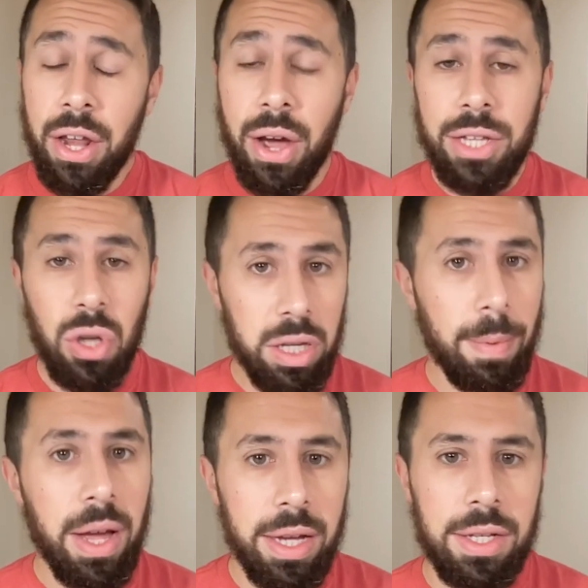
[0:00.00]
You know, I talked
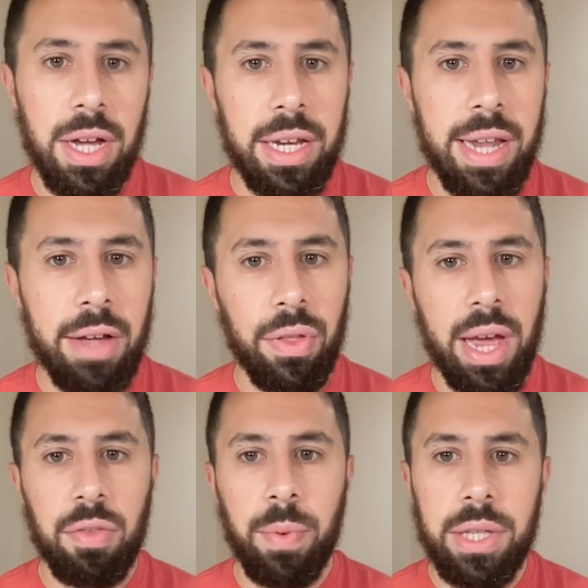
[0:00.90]
about Kentucky Downs
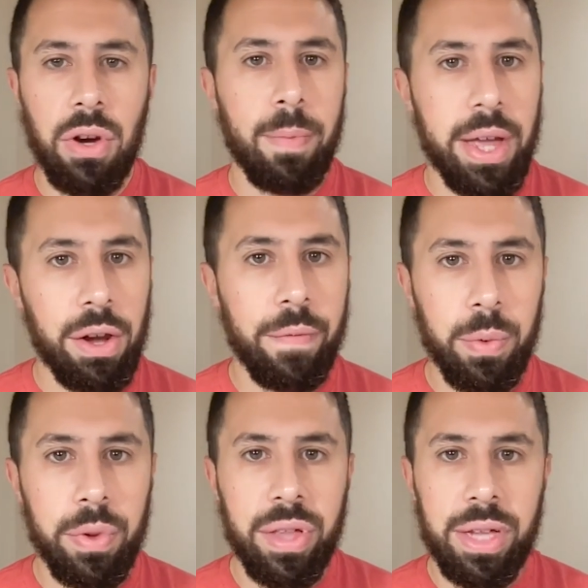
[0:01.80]
last week during my
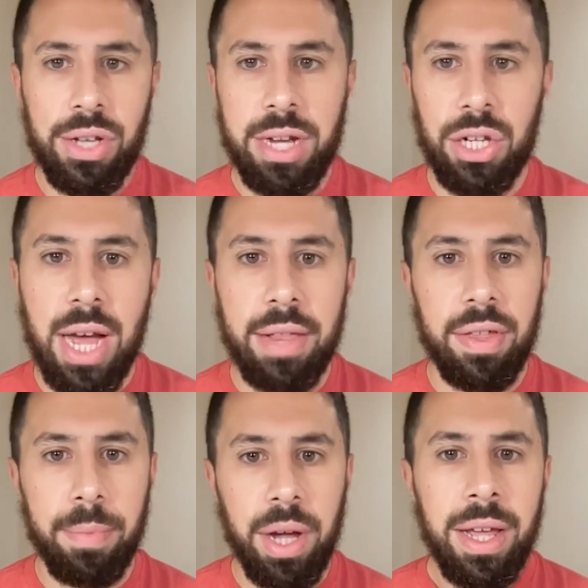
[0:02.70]
interview with CJ
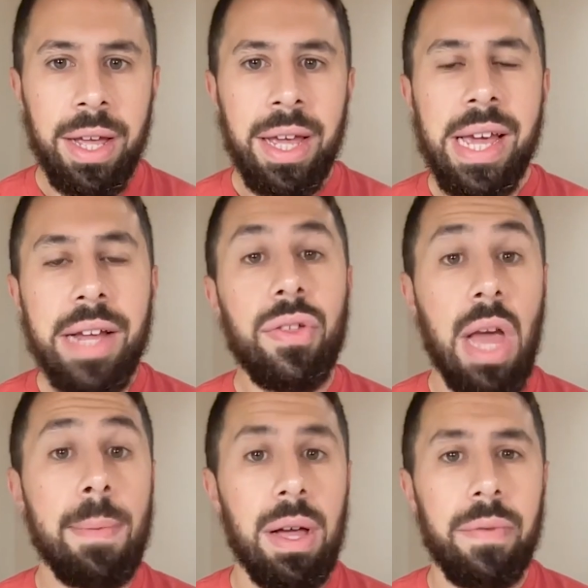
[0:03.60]
Johnson, but it's
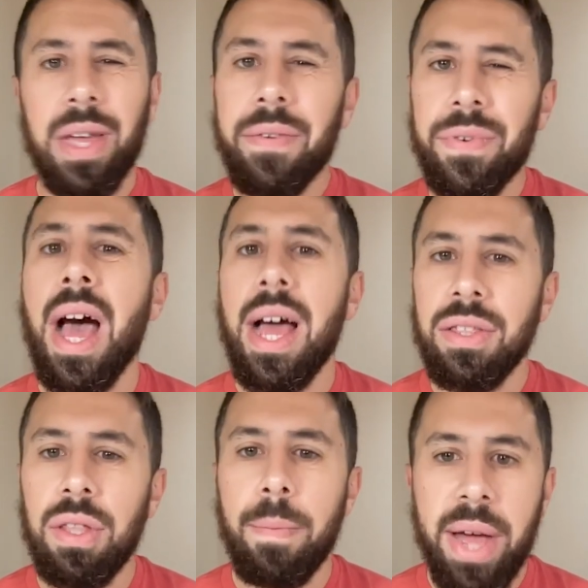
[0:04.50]
some of, if
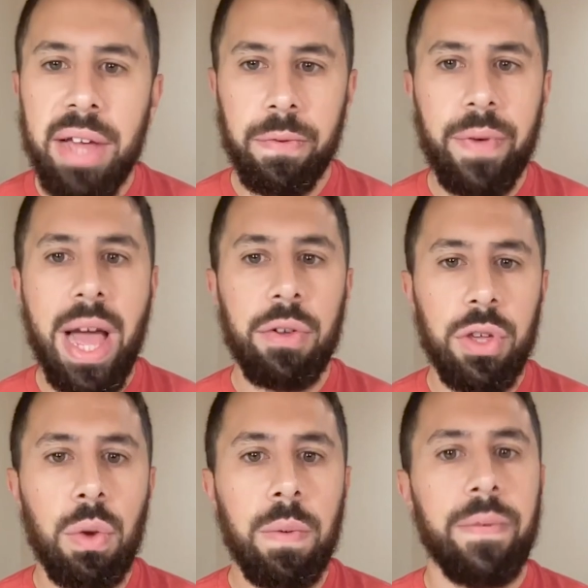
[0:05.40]
not the best
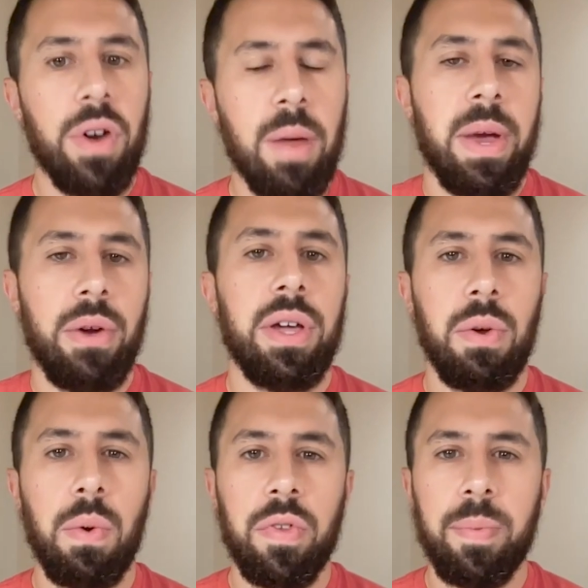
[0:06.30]
value for an
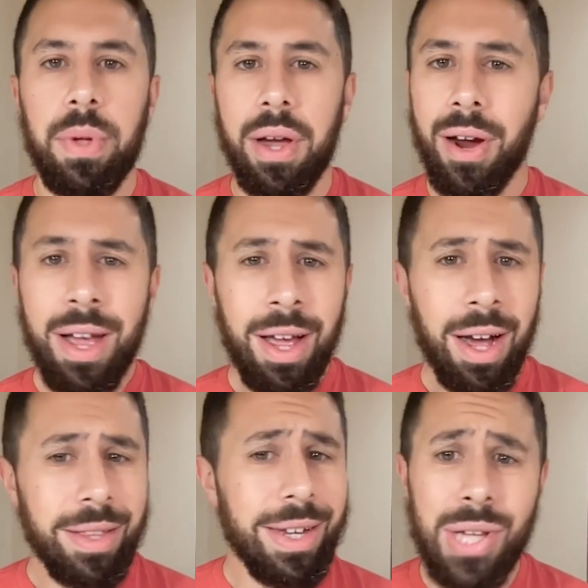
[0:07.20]
American horse player
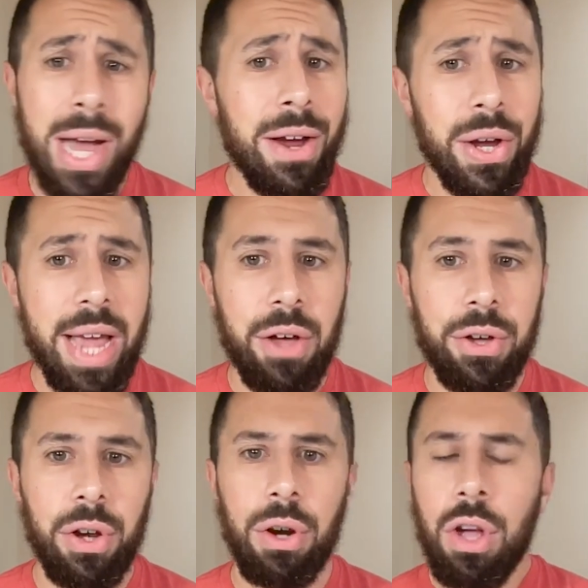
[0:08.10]
on the entire
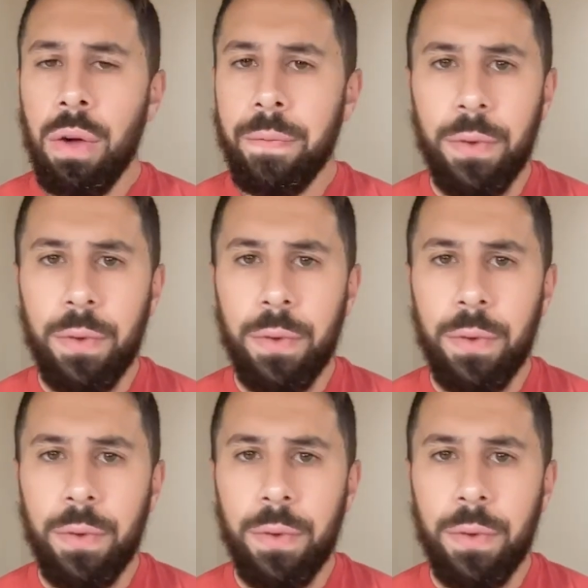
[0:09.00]
calendar.